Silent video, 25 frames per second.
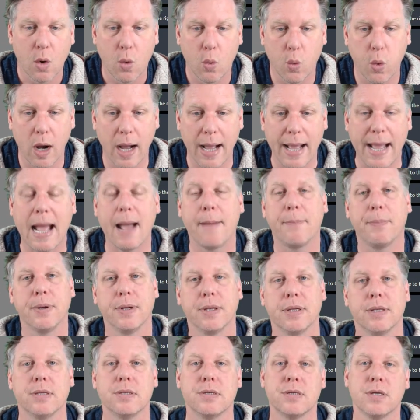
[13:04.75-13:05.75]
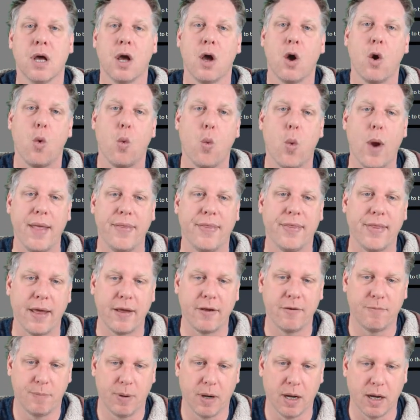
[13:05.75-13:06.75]
What happens when
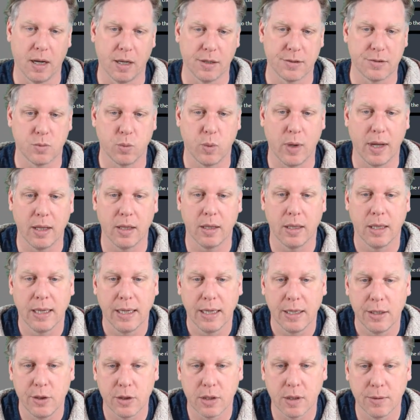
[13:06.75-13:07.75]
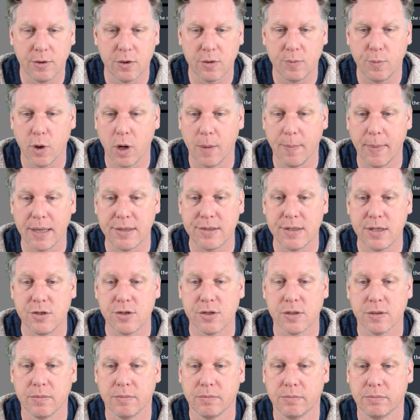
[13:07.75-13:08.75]
they pass? Well, you can just put a
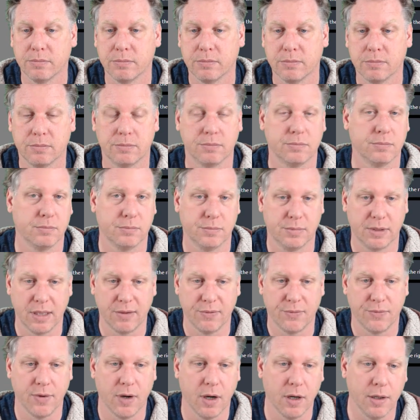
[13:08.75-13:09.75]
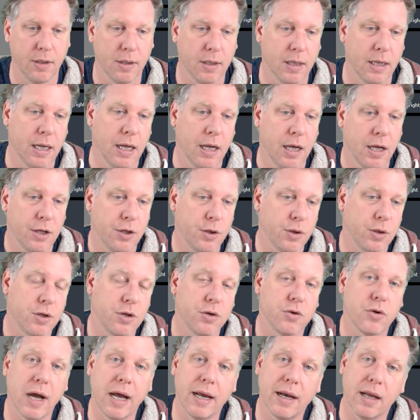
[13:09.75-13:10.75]
message saying fine. You
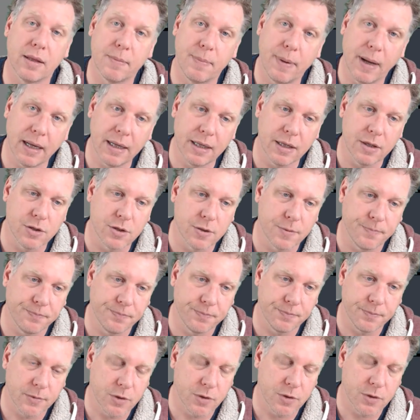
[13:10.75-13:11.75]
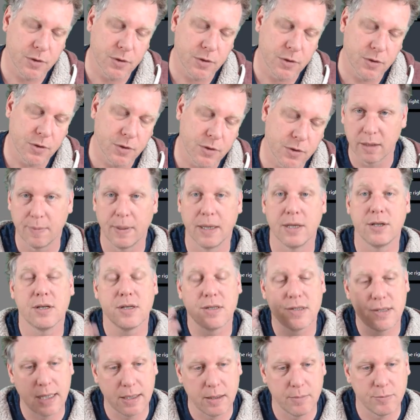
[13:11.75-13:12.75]
can create another page. Sorry, not create another page,
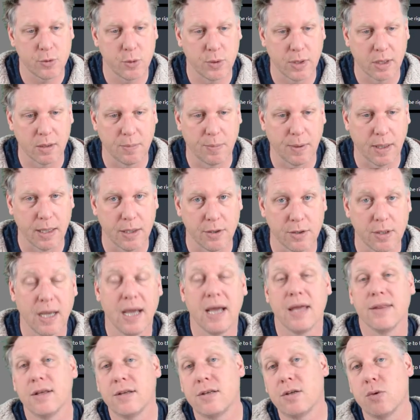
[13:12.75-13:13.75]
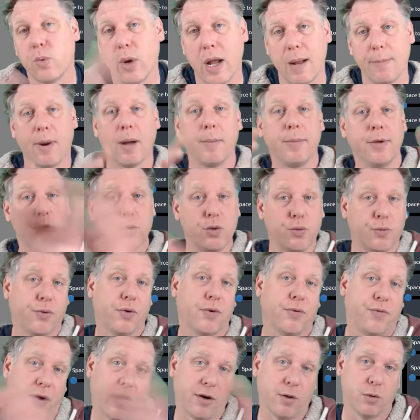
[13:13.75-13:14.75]
send them to another page. This is where it might be
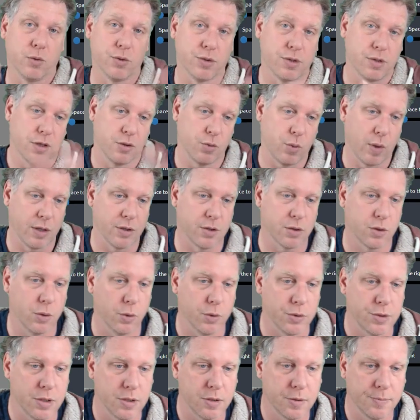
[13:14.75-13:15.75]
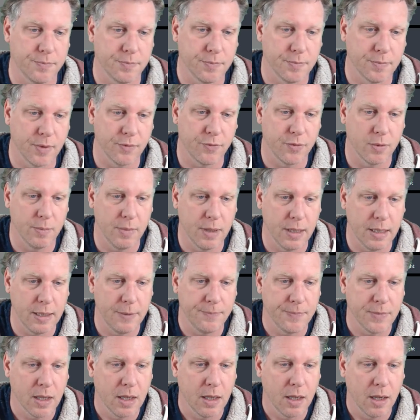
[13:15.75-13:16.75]
useful for funnels as well as courses. But for
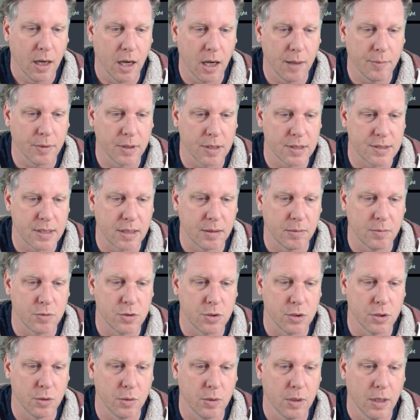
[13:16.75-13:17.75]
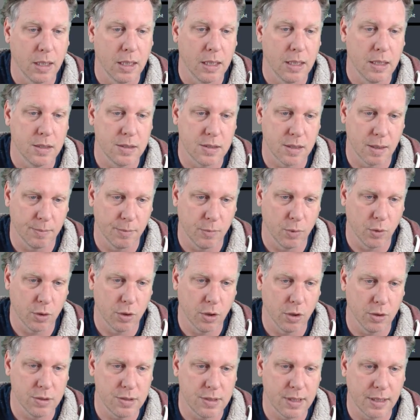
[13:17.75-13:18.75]
me, I'm going to send them to some more
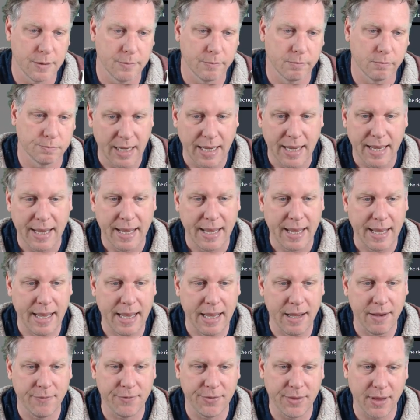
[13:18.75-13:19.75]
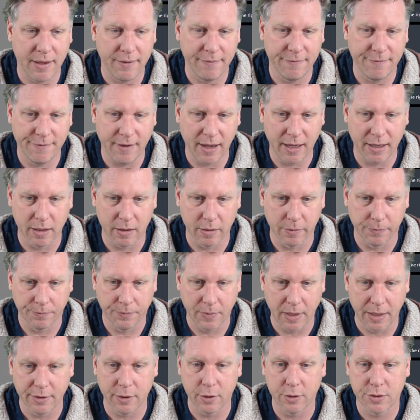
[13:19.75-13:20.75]
content. If they fail,
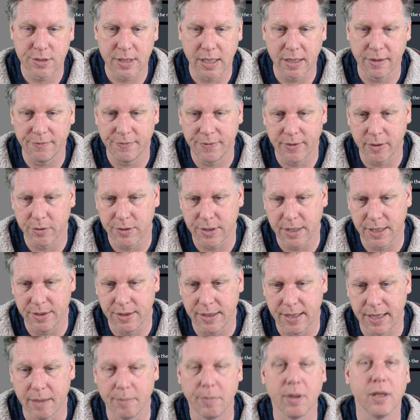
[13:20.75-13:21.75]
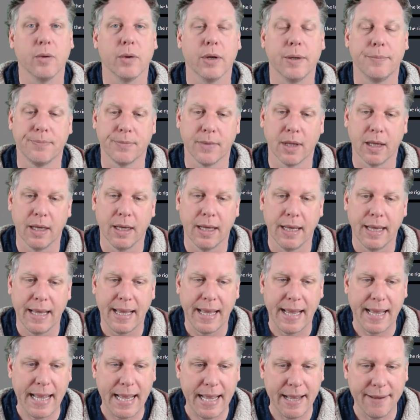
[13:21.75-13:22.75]
and you can see it fills it in there, by the way.
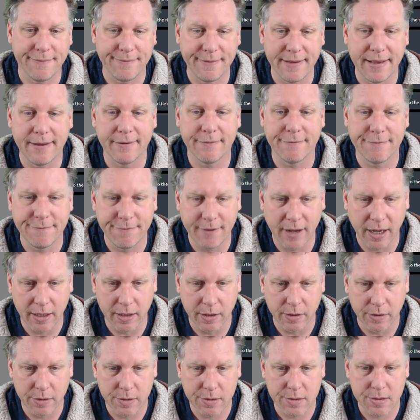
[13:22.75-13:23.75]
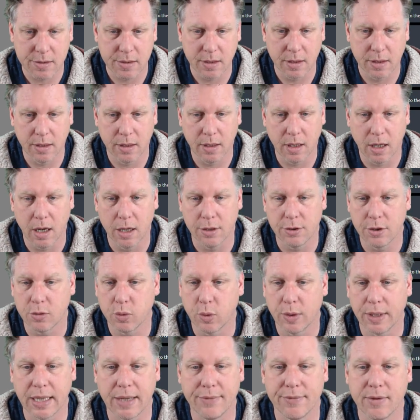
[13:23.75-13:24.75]
If it fails, I just
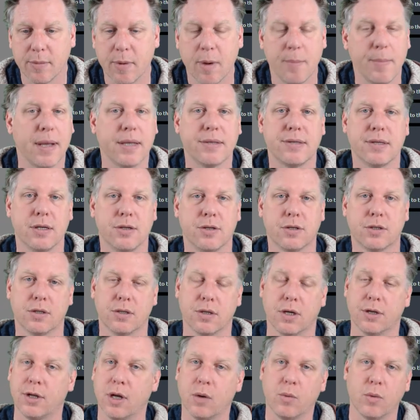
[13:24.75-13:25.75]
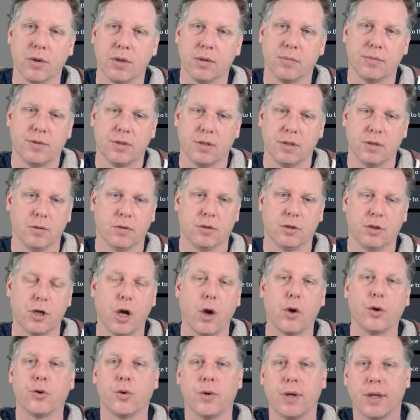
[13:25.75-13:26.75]
want to give them a message because I don't want them to
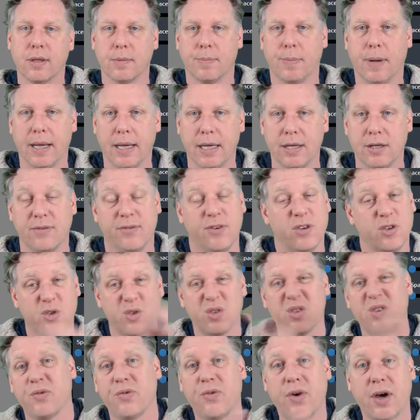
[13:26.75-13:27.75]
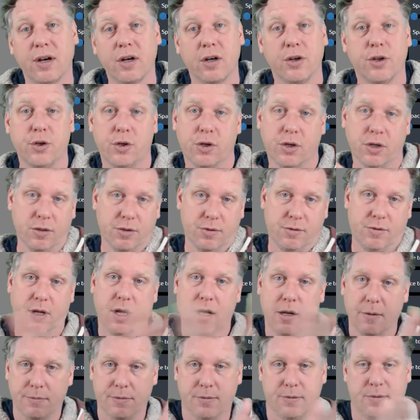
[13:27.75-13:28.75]
go to another page. If this was a funnel, you could
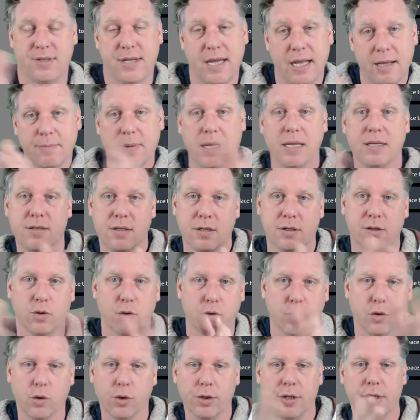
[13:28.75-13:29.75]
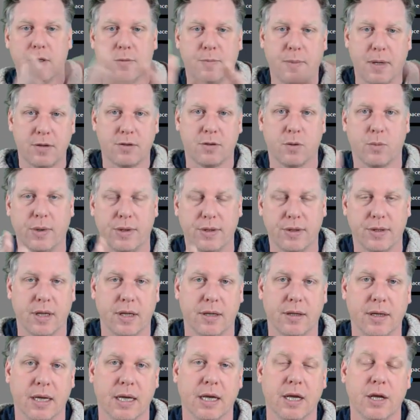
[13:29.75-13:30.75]
start segmenting your audience based on whether
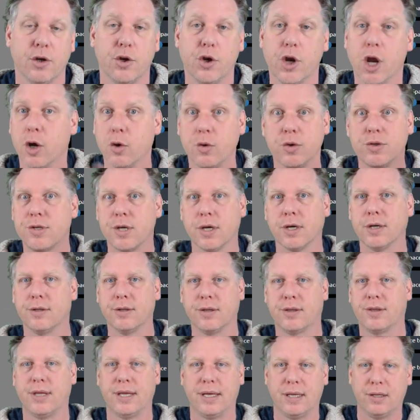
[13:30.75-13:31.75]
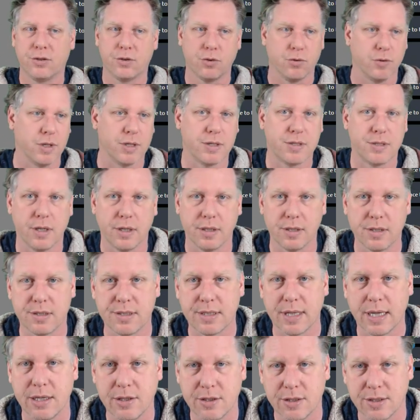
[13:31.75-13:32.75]
they know certain things or at a certain
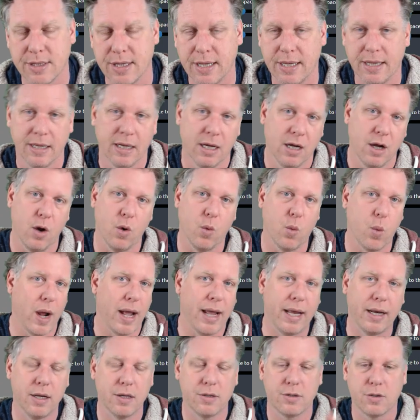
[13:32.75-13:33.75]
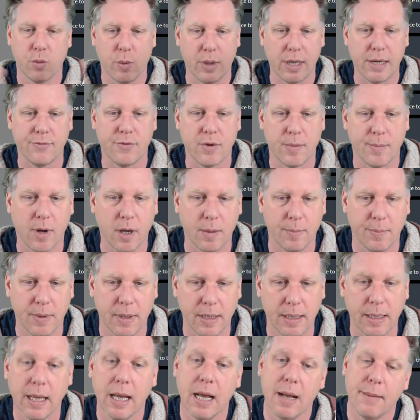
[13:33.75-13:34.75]
stage in their awareness or whatever it might
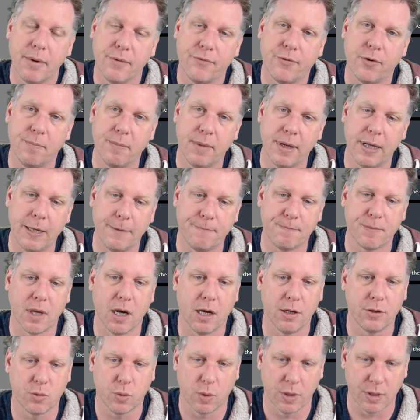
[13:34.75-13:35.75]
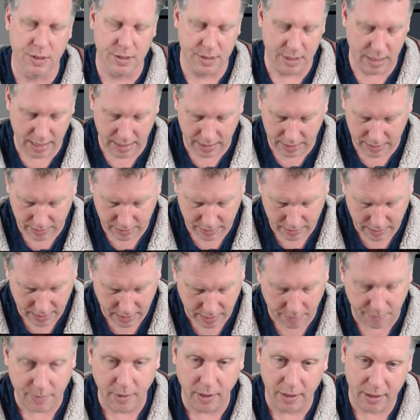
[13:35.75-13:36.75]
be. But for me, I just want to say,
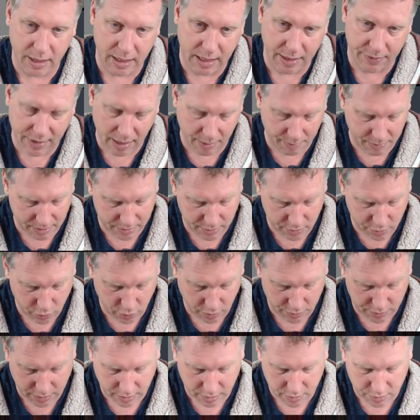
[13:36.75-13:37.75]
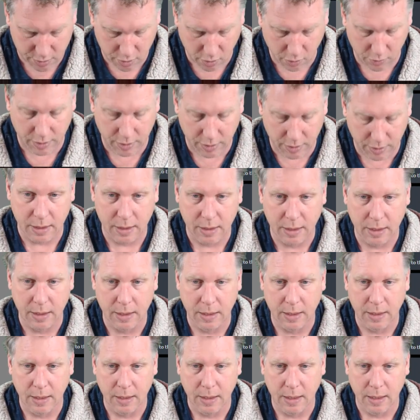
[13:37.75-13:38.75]
I can leave that message trying to say sorry,
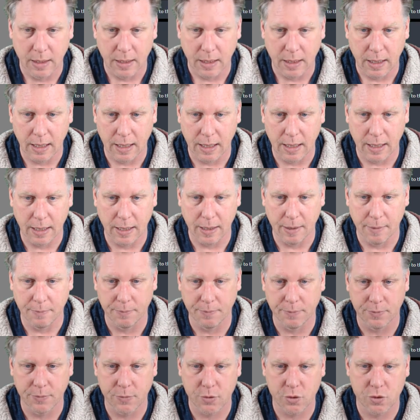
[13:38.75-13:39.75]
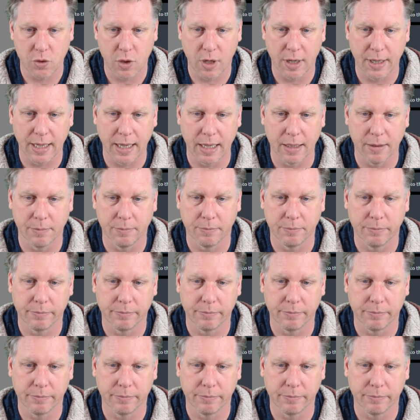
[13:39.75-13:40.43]
try again.